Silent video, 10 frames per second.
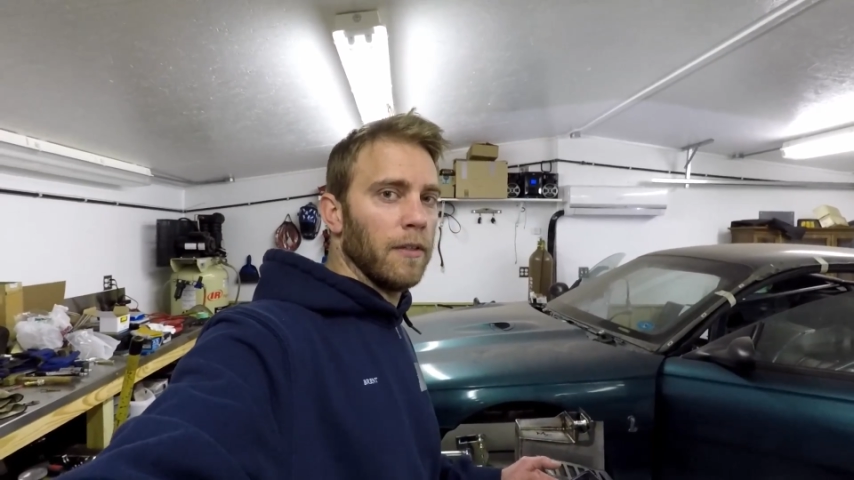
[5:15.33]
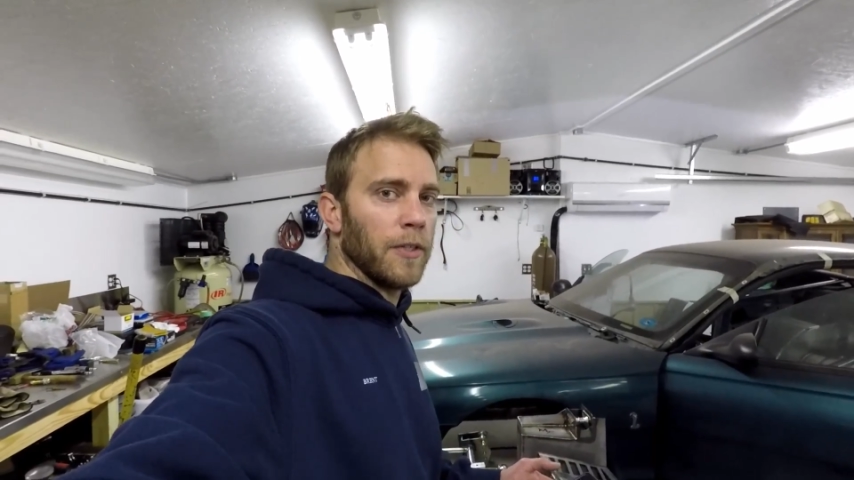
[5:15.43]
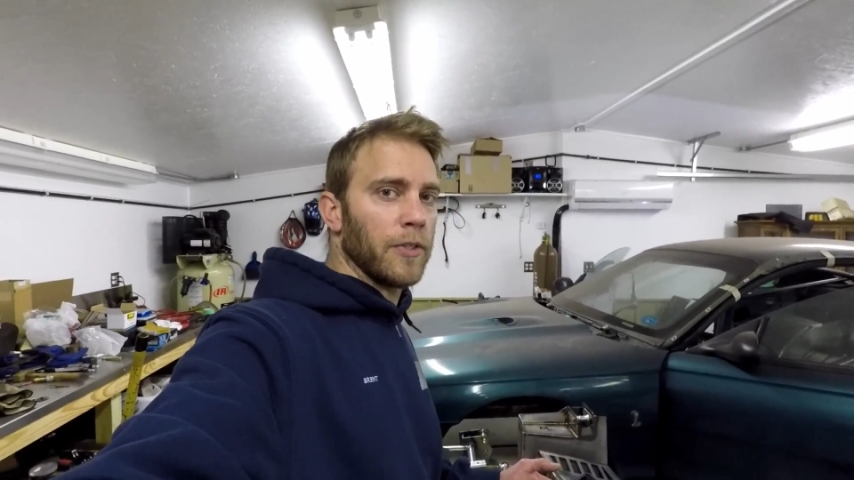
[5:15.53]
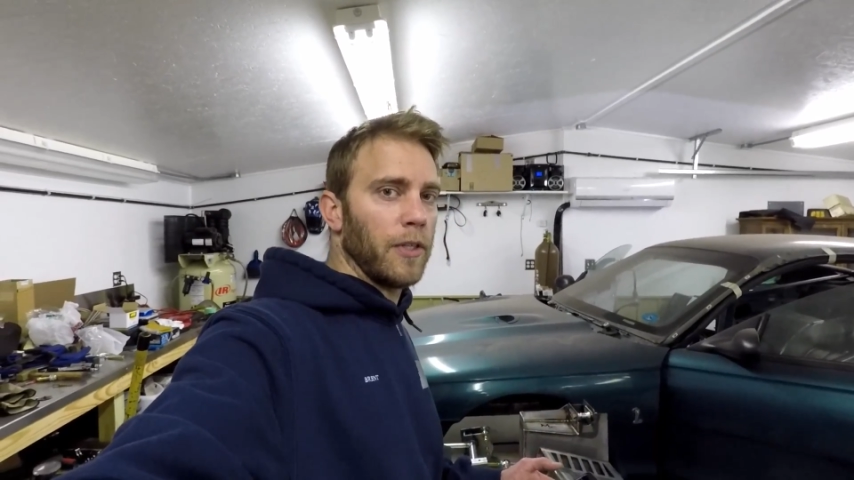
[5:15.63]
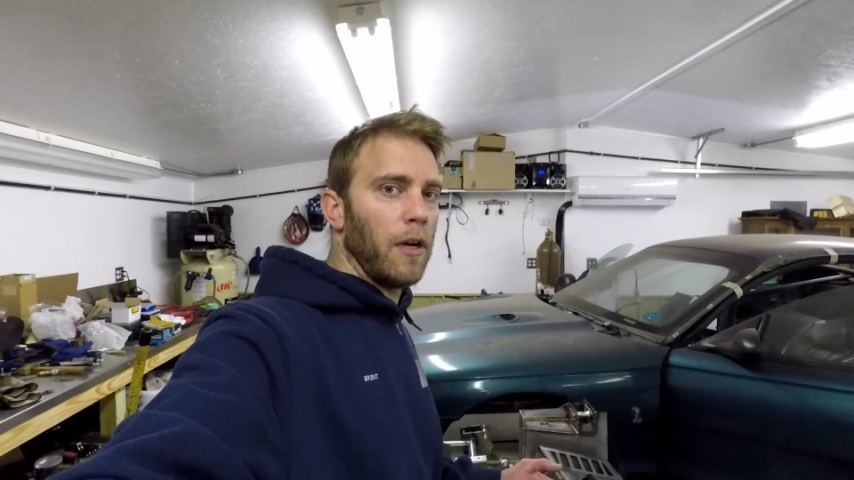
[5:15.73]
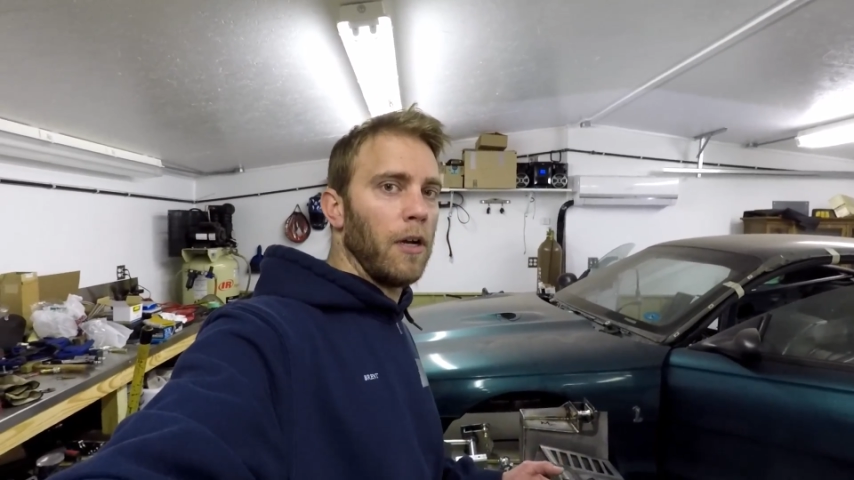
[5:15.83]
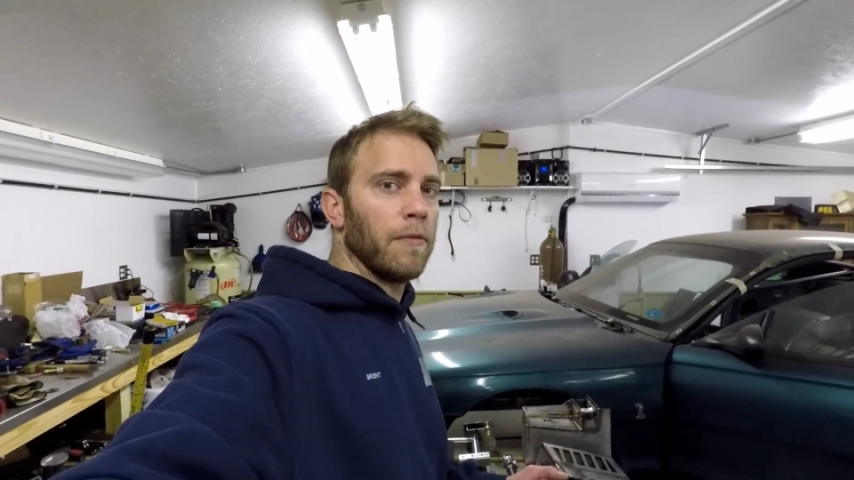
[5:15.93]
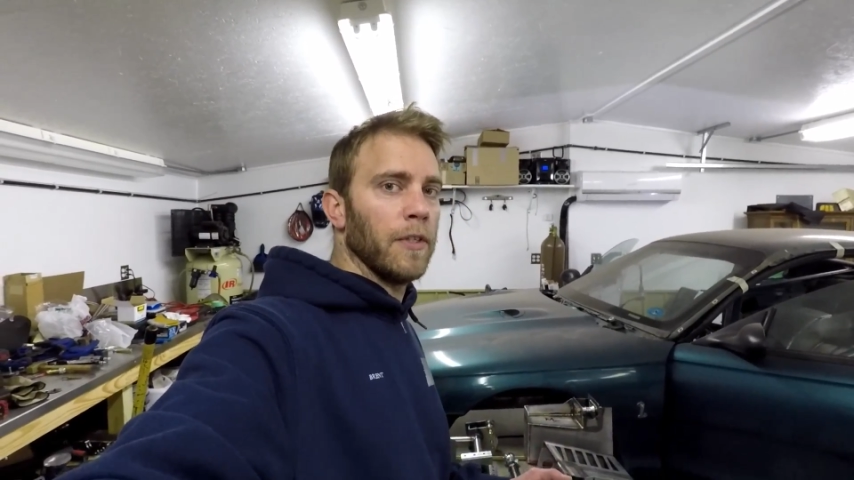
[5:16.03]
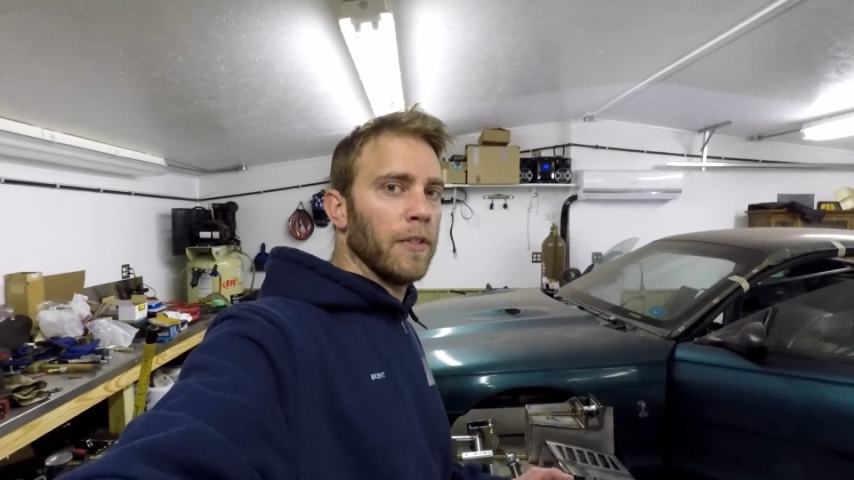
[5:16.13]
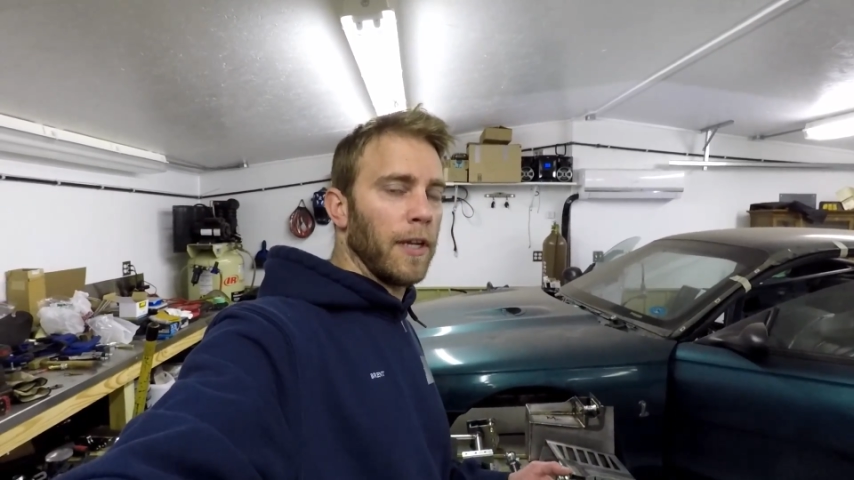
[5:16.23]
this
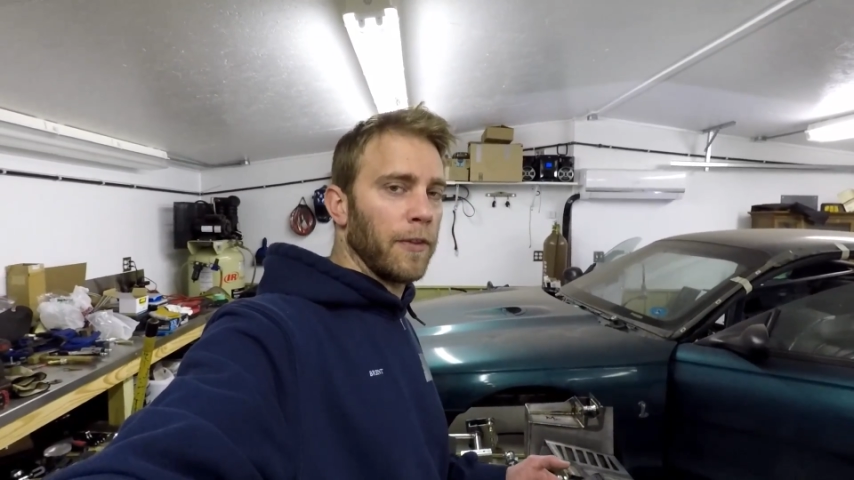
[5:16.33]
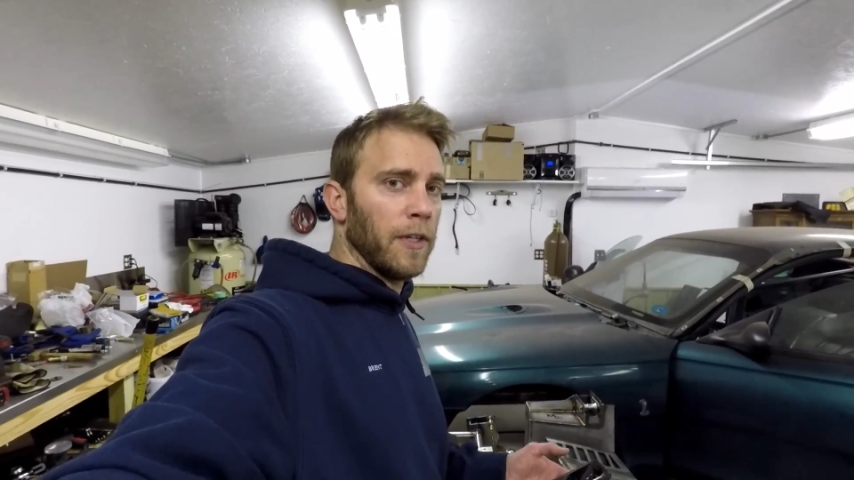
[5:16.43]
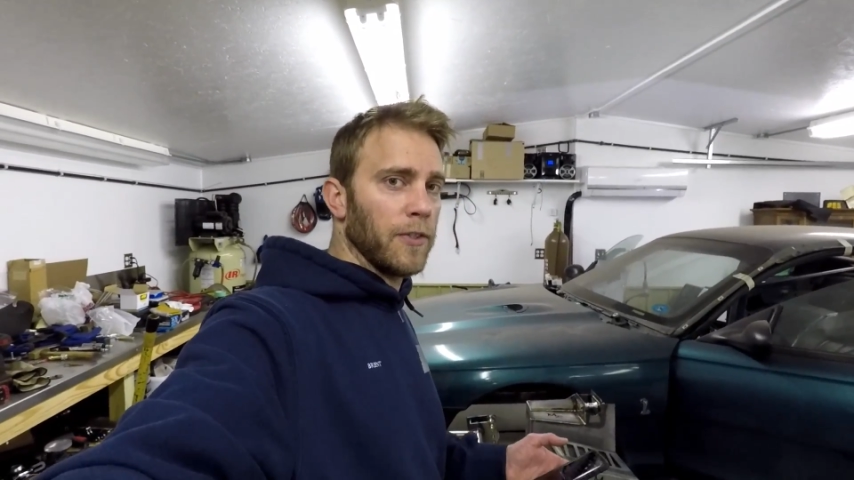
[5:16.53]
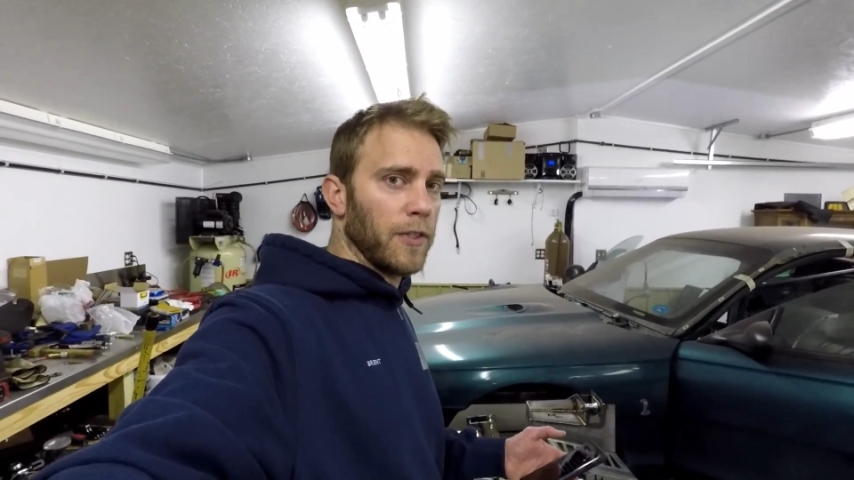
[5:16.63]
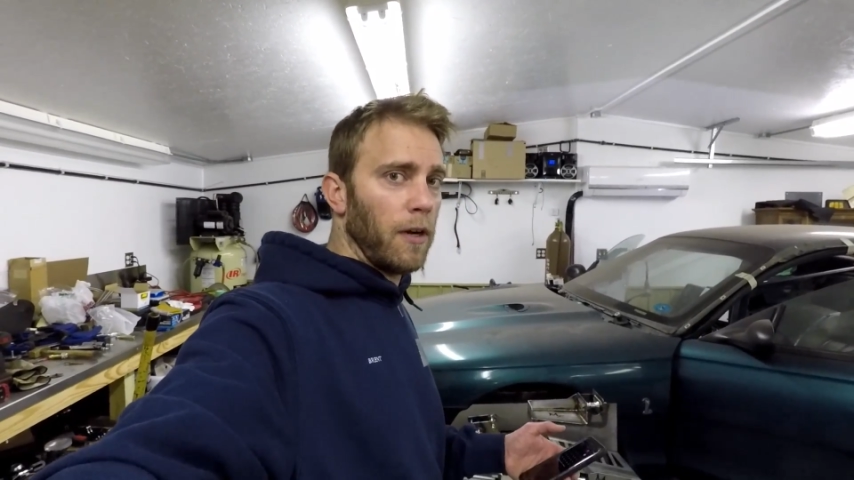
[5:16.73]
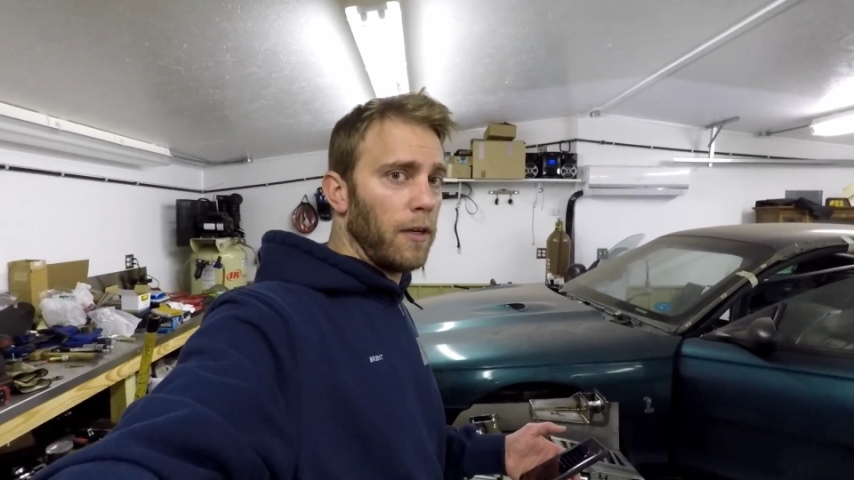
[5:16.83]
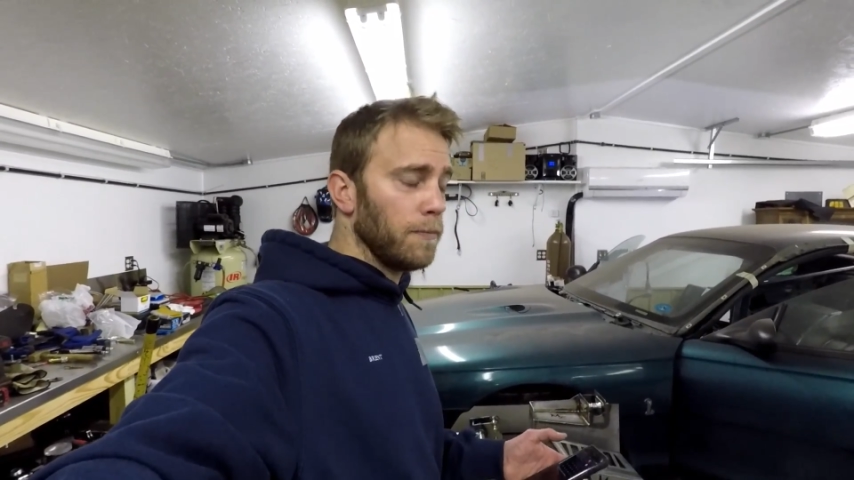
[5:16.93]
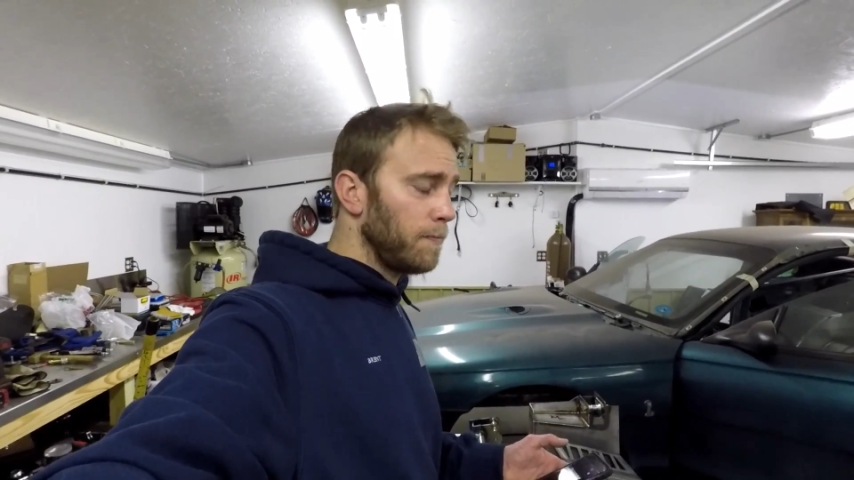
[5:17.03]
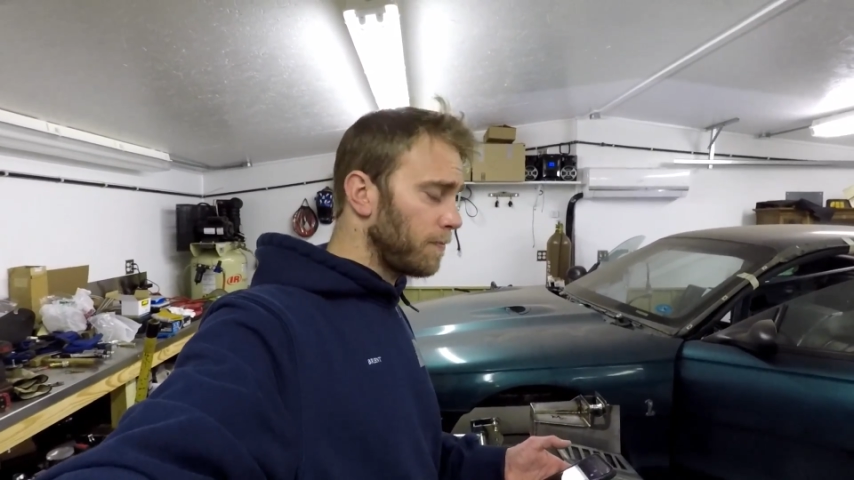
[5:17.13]
solved and nothing installed.